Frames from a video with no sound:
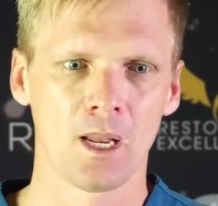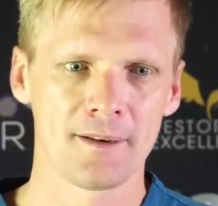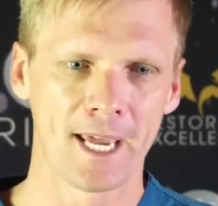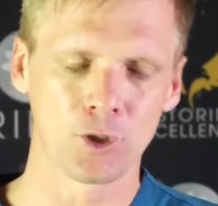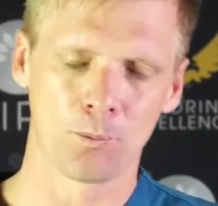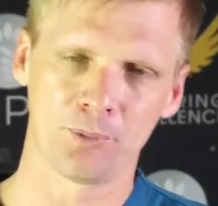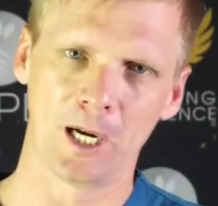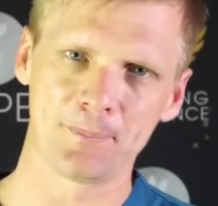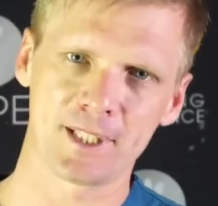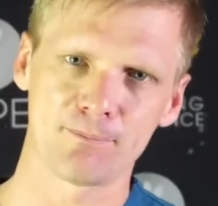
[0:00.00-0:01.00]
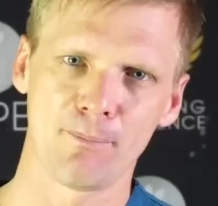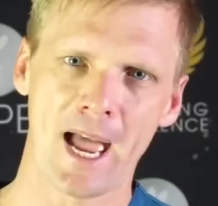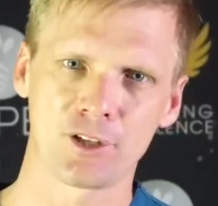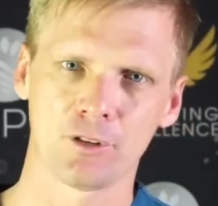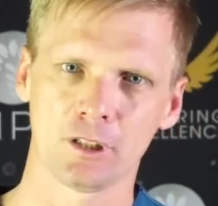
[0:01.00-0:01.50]
Now your preps
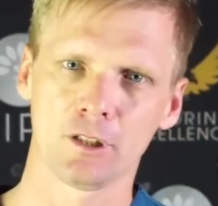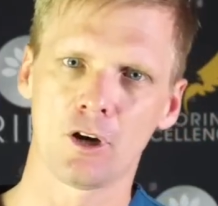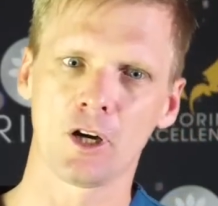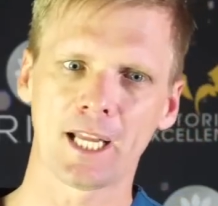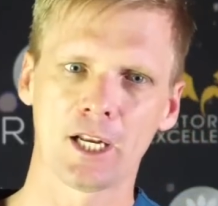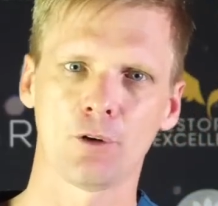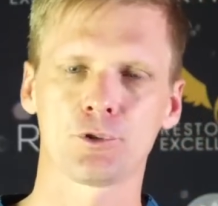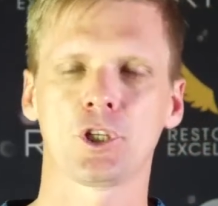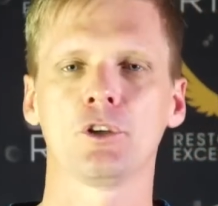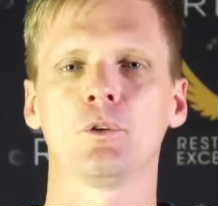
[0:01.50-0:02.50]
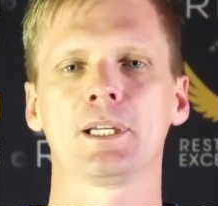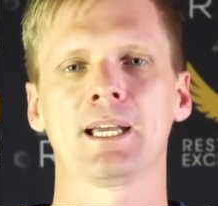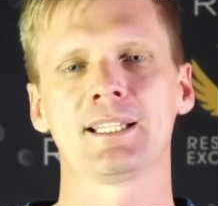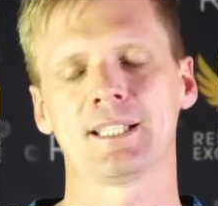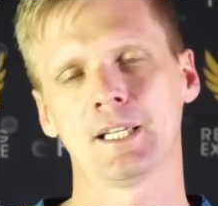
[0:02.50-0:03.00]
matter a lot, and I will show you a
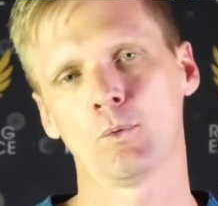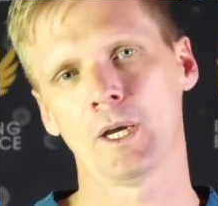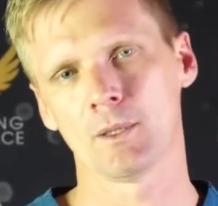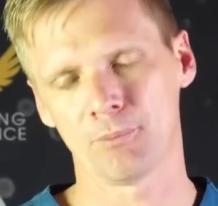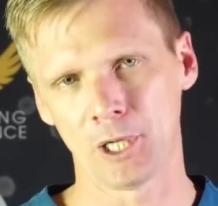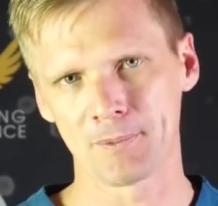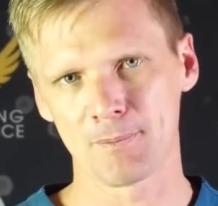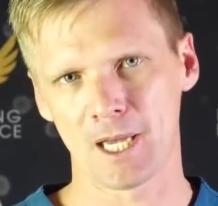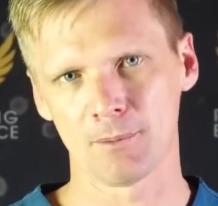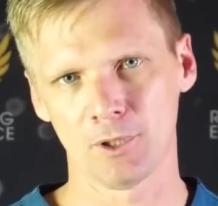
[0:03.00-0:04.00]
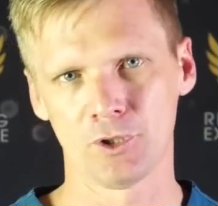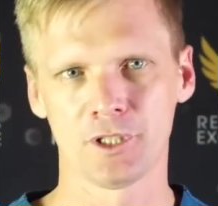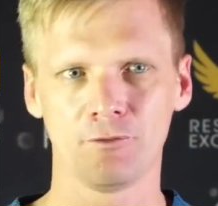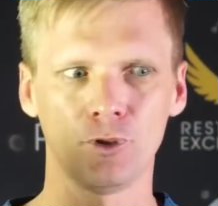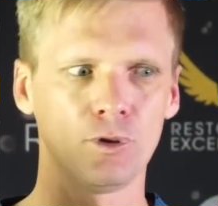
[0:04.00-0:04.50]
case later where the preps matter, because
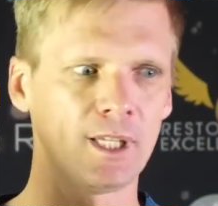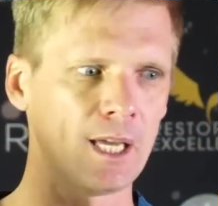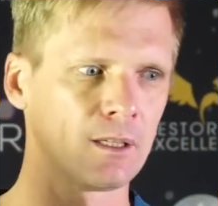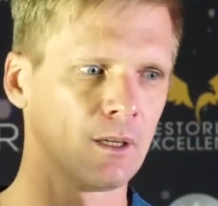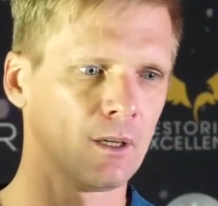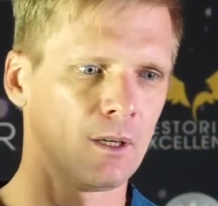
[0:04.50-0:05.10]
if you get,